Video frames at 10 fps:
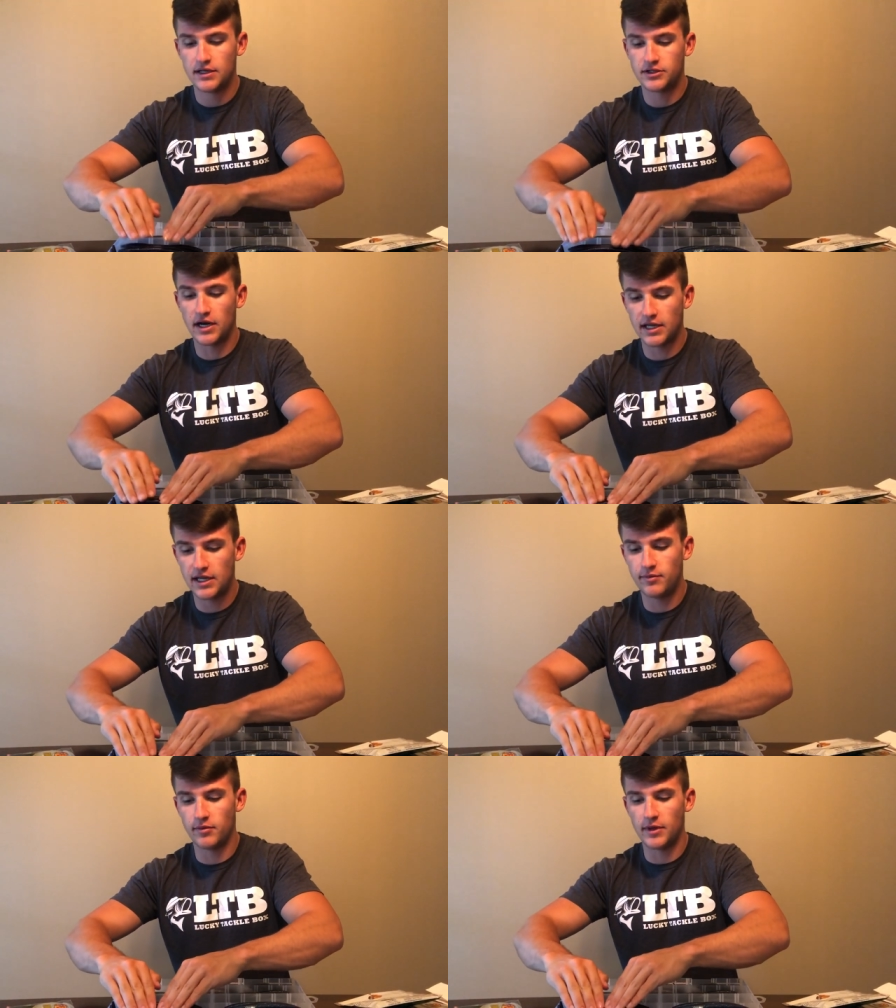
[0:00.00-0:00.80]
Try to
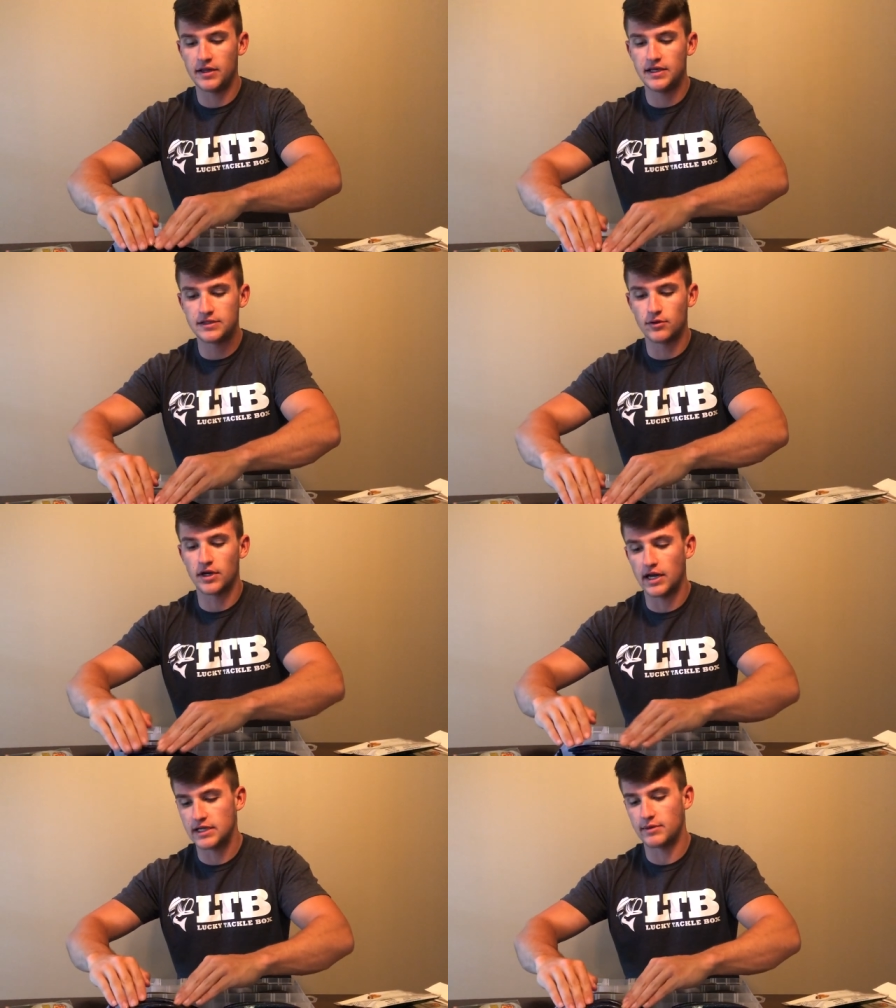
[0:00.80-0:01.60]
keep them at least
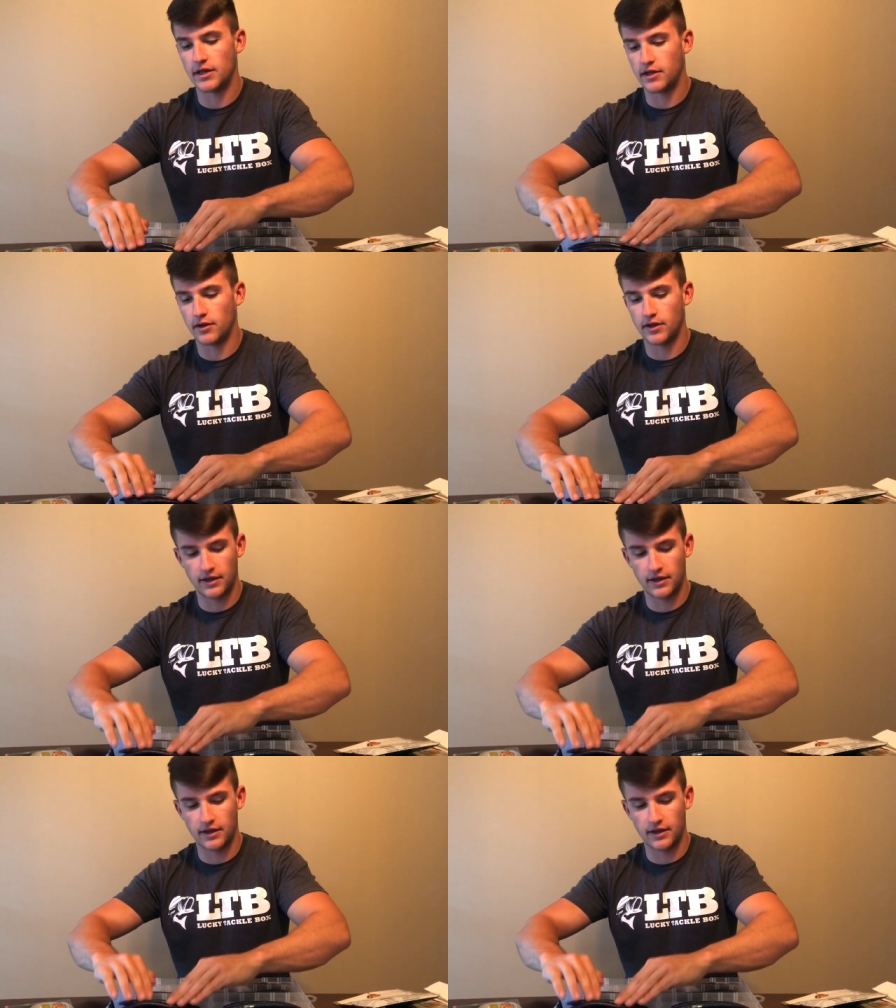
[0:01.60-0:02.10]
organized by the color.